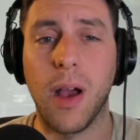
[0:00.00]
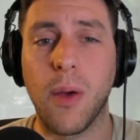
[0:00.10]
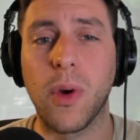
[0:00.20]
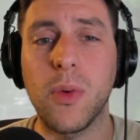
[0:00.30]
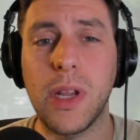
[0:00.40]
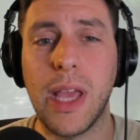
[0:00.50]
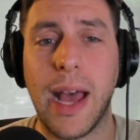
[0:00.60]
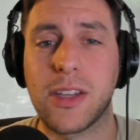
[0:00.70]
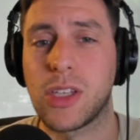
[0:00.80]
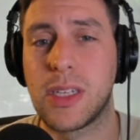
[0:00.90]
I wonder what he
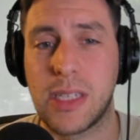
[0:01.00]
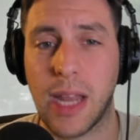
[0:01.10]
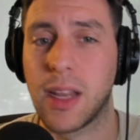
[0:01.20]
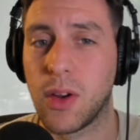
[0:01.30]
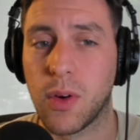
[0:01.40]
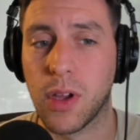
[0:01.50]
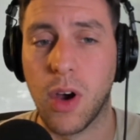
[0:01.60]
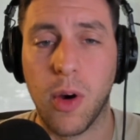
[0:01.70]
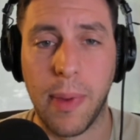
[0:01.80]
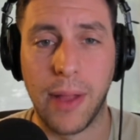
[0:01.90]
actually said a year
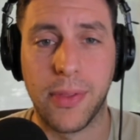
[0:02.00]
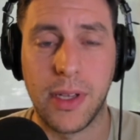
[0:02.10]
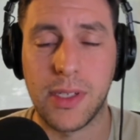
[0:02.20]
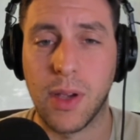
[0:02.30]
ago about this.